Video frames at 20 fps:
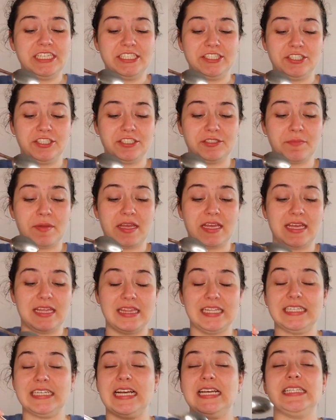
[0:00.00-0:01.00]
is just making
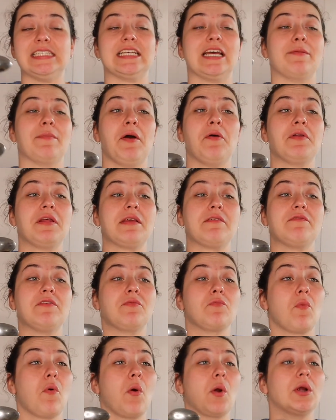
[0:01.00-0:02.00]
the taste come out
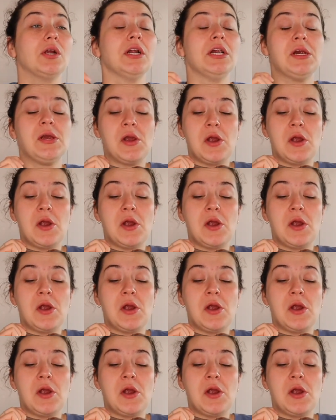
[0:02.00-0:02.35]
even more.